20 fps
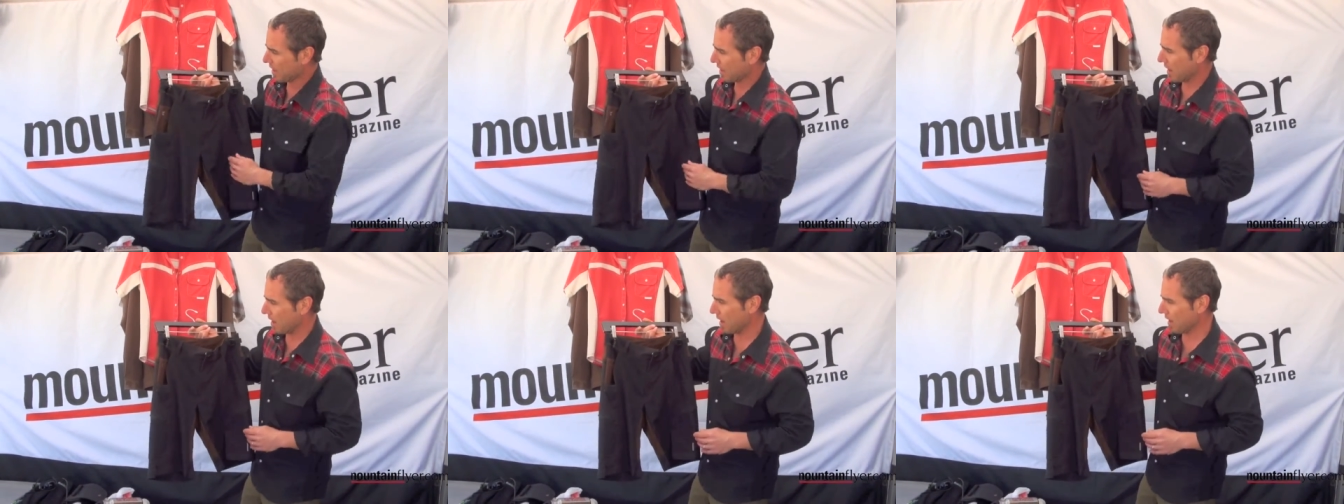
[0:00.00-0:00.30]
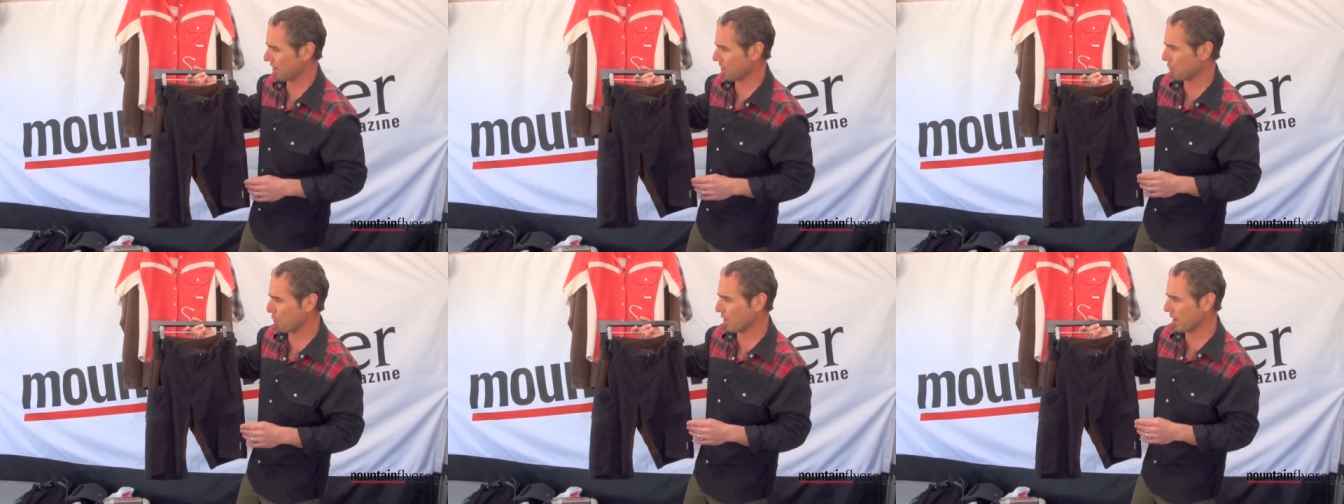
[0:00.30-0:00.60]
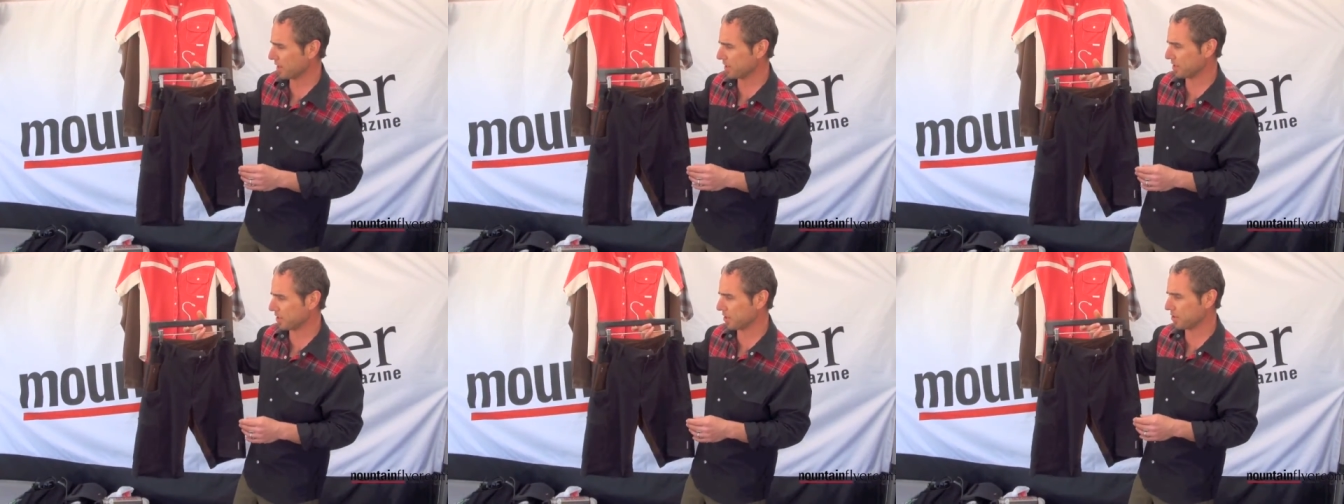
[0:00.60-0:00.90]
the
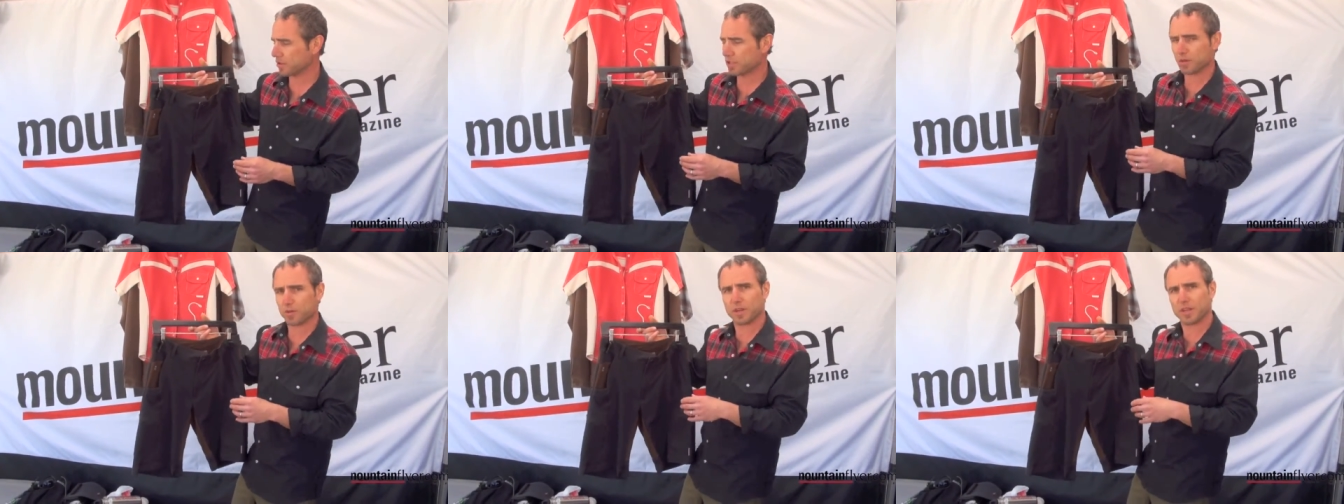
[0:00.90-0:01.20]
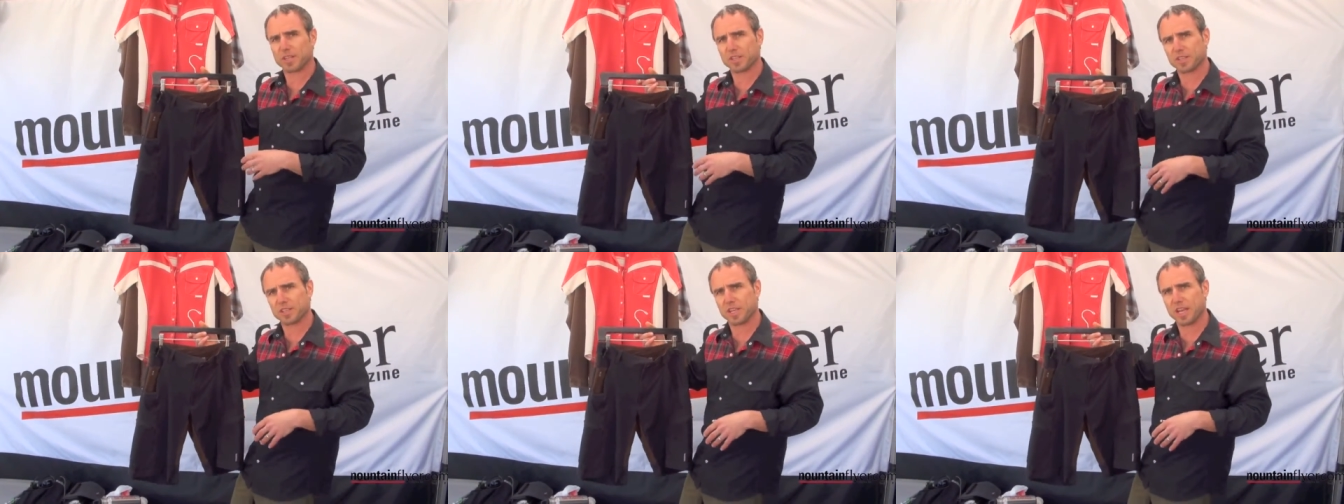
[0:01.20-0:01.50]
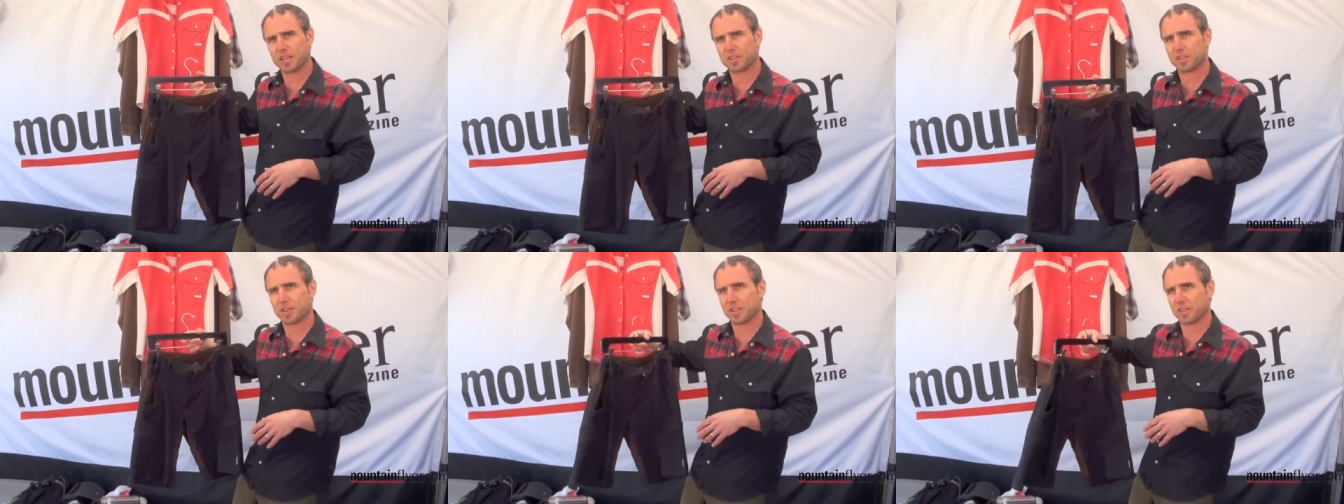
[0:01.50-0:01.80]
waist here so it doesn't
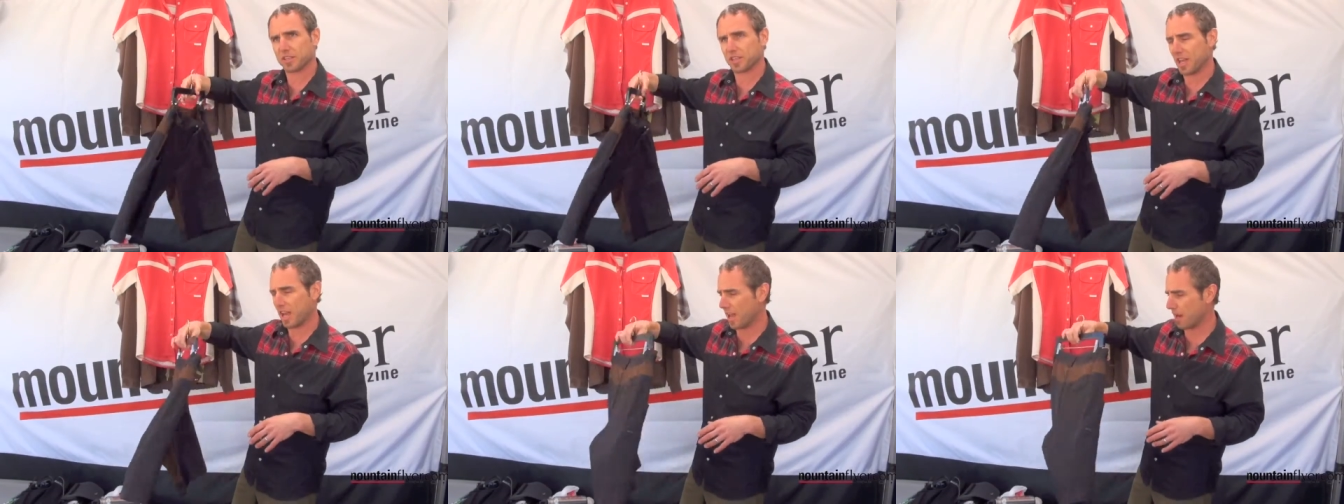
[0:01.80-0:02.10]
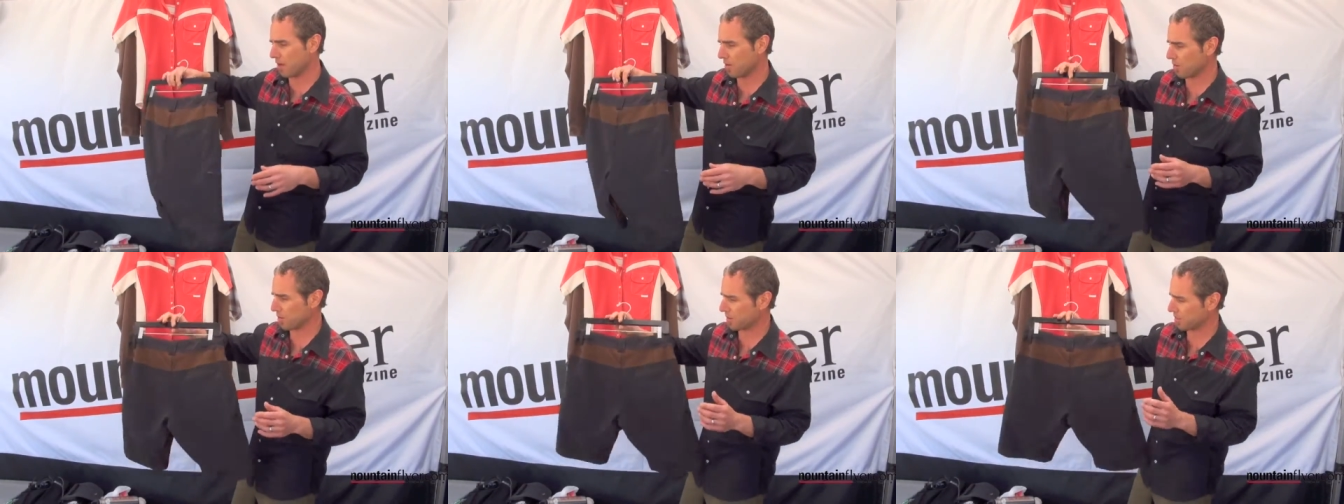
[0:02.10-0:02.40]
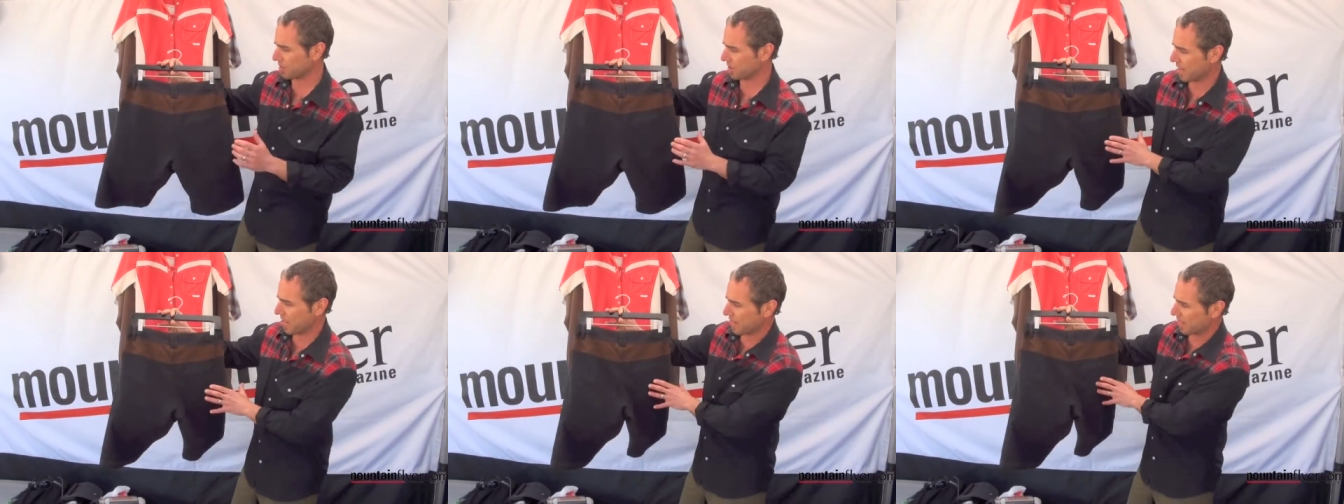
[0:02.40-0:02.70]
catch on the saddle when you're
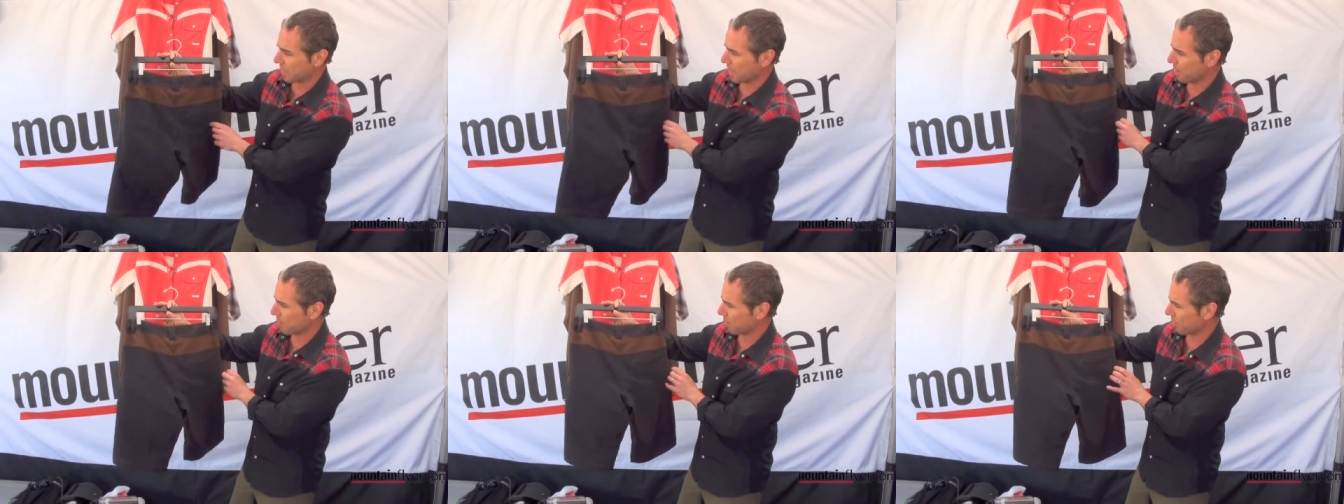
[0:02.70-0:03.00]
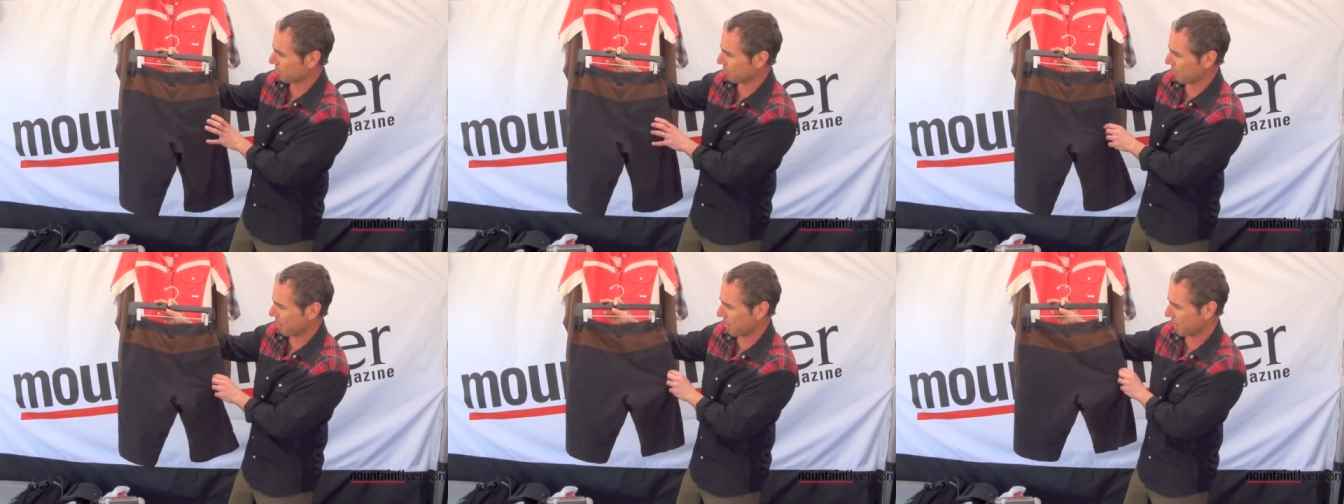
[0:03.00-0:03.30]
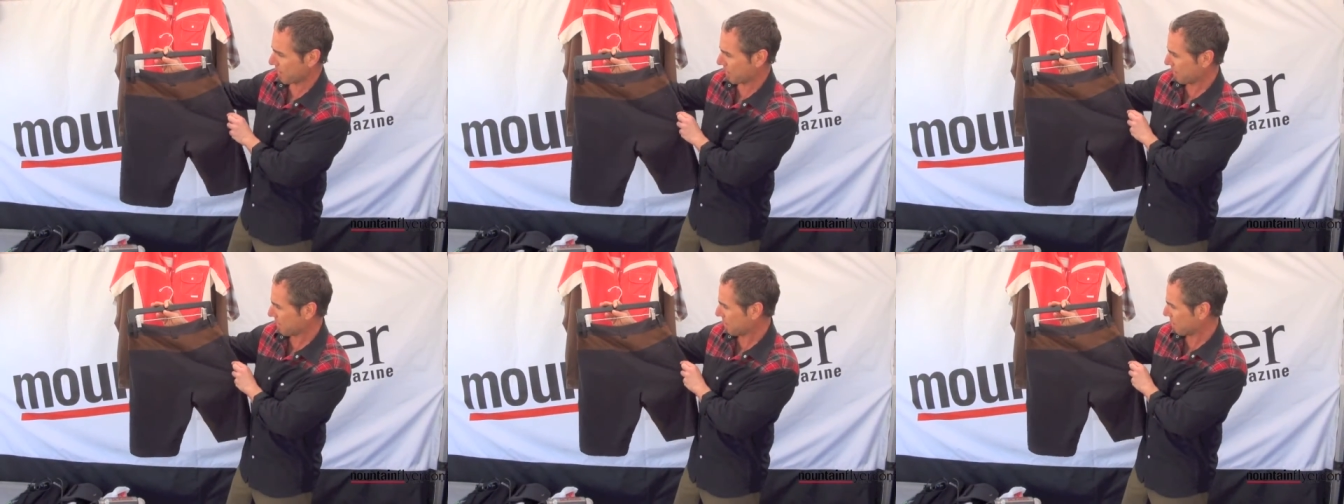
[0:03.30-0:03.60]
standing up and
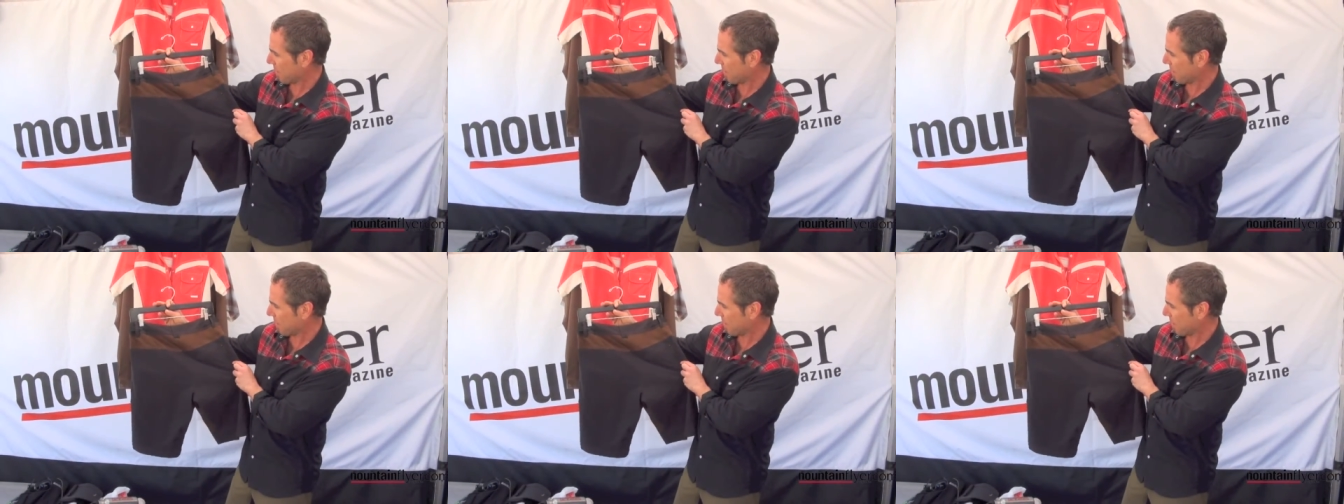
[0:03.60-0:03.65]
cranking on